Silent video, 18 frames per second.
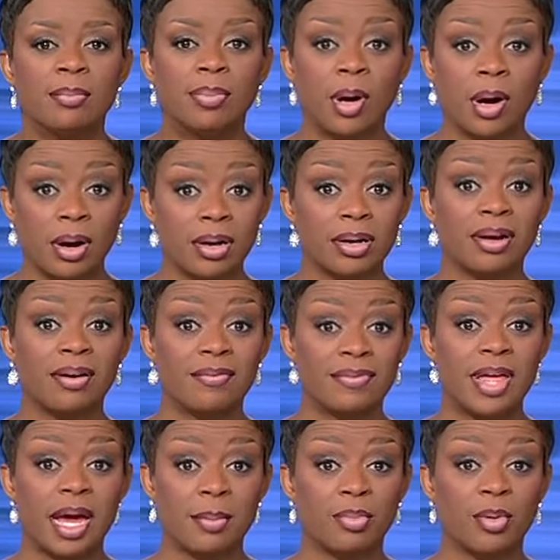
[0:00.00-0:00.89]
part
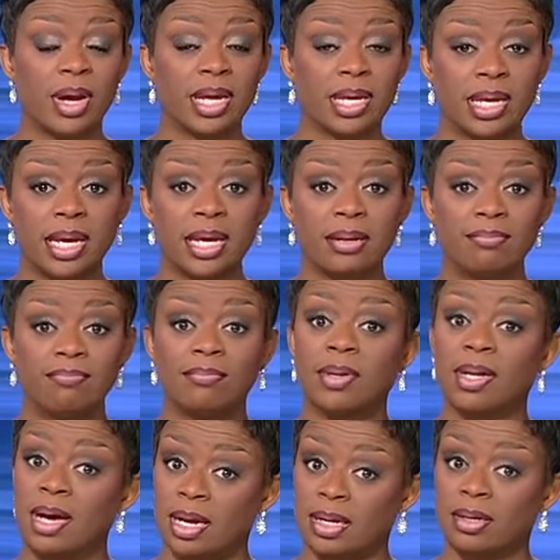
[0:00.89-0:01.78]
of that break-in
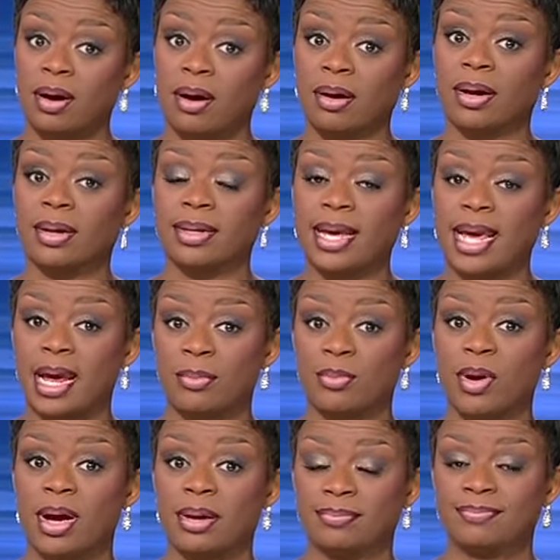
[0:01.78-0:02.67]
got caught on
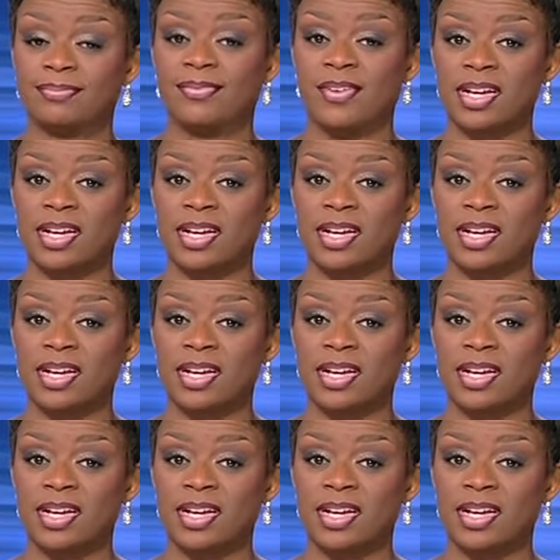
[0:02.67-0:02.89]
camera.